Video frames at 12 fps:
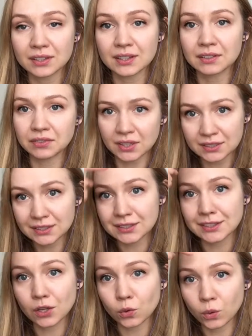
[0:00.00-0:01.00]
If this is
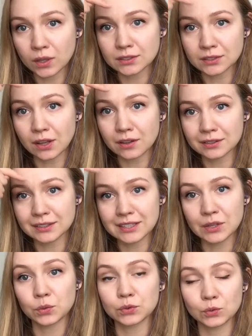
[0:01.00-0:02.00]
the croissant,
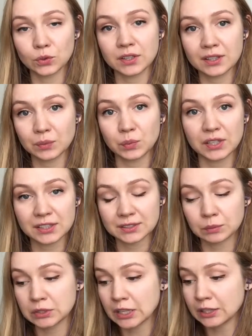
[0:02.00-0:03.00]
it was worth it, because
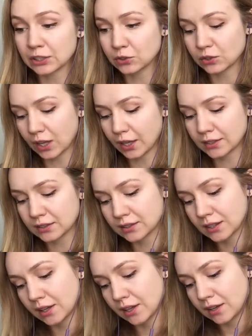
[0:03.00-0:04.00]
I'm telling you guys,
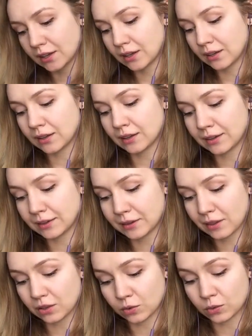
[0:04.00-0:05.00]

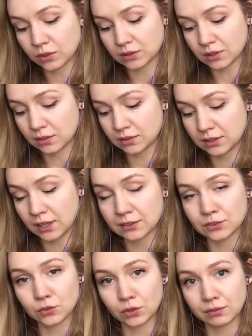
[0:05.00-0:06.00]
the croissants at
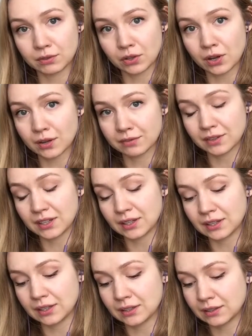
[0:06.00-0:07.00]
Storyville Coffee
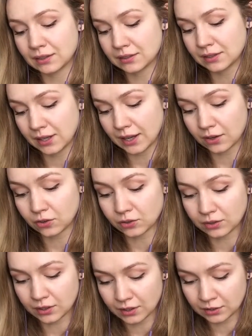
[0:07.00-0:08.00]
in Seattle
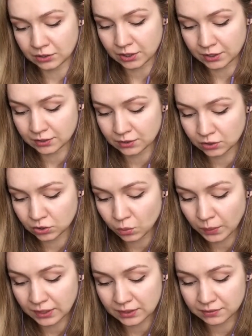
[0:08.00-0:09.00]
are just so
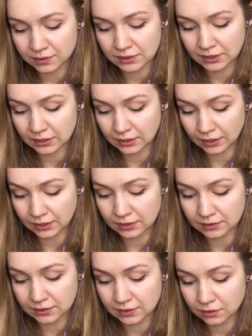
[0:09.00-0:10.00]
magnificent. I can
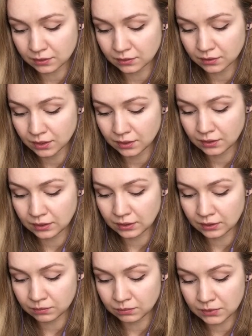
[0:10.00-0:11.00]
still
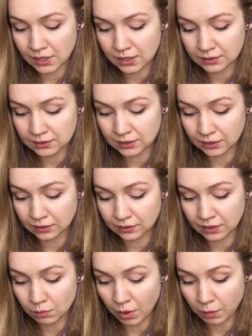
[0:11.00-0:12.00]
taste it
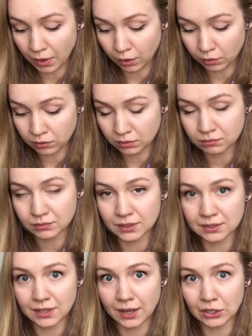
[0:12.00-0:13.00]
in my mouth.
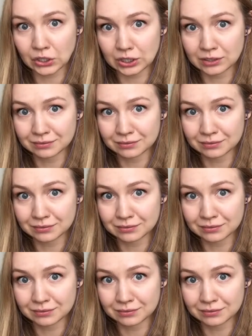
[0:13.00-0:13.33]
It's that good.